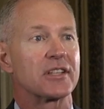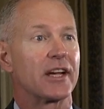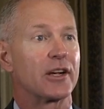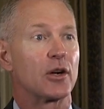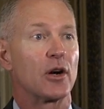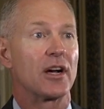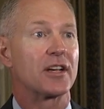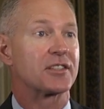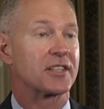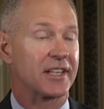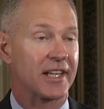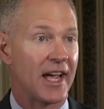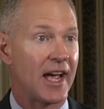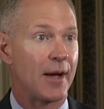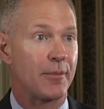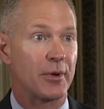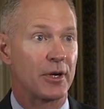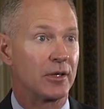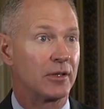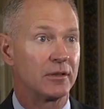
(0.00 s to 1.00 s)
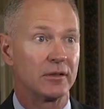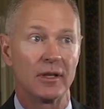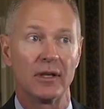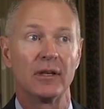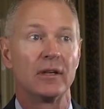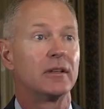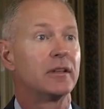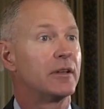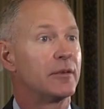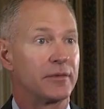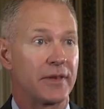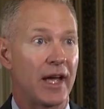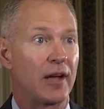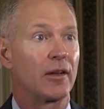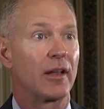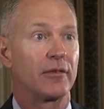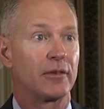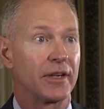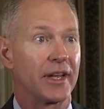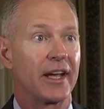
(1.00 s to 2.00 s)
like cost of capital have now
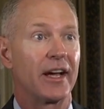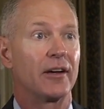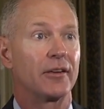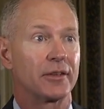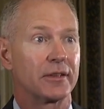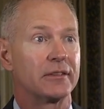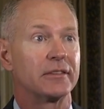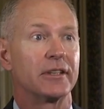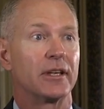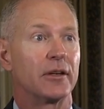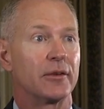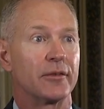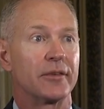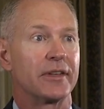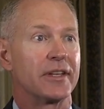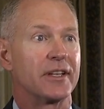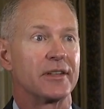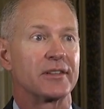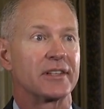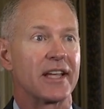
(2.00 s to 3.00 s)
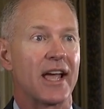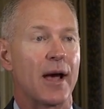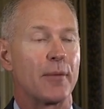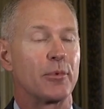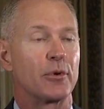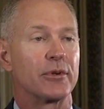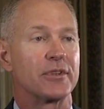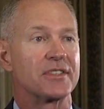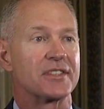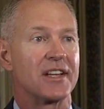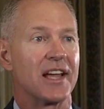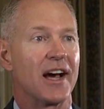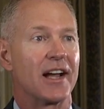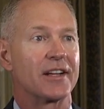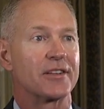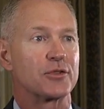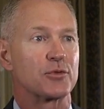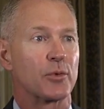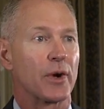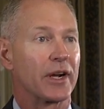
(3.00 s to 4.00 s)
leveled out. That capital is not
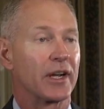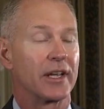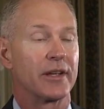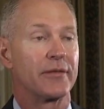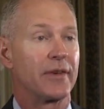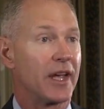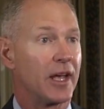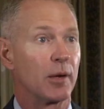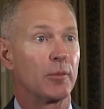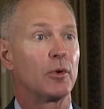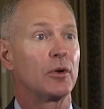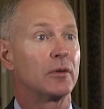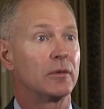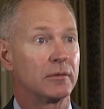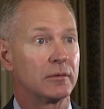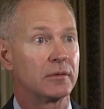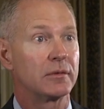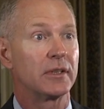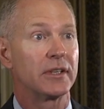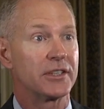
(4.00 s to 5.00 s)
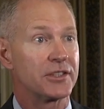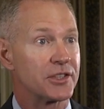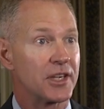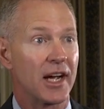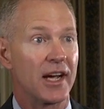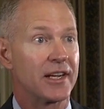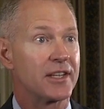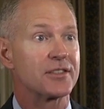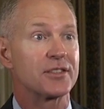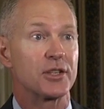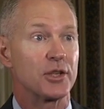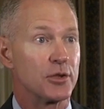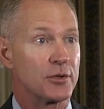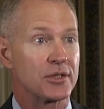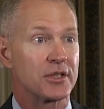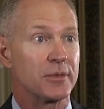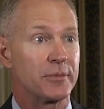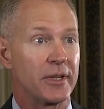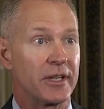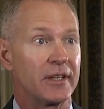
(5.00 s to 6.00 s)
as readily available in China as it
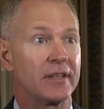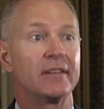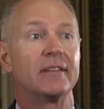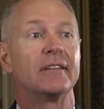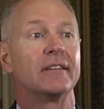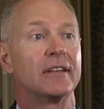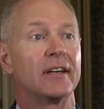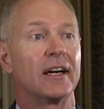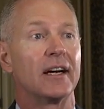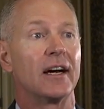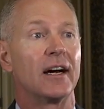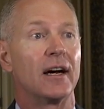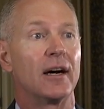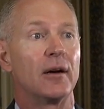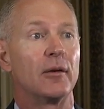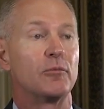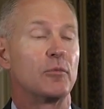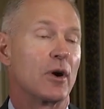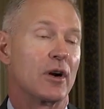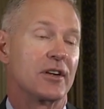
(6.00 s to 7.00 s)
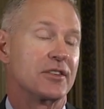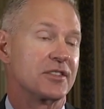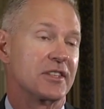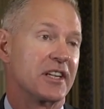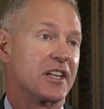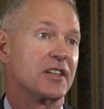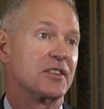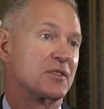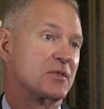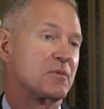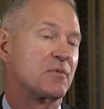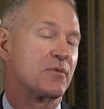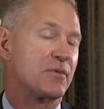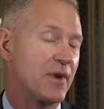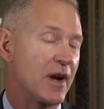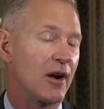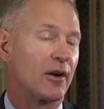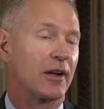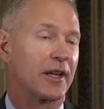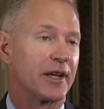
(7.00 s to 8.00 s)
used to be, whereas it is
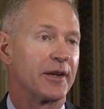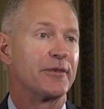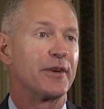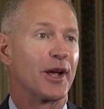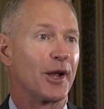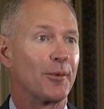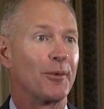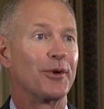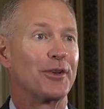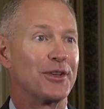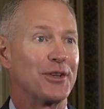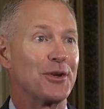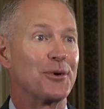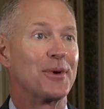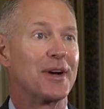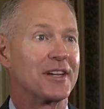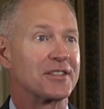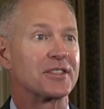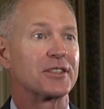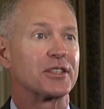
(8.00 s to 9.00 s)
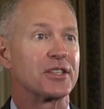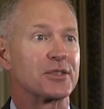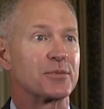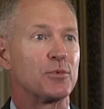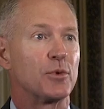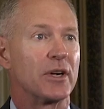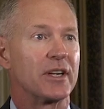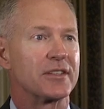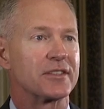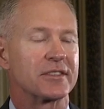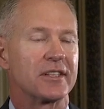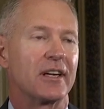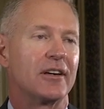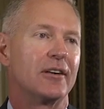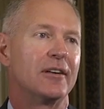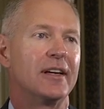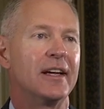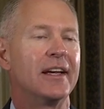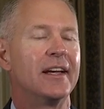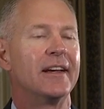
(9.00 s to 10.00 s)
fairly available in the U.S. at this point. So.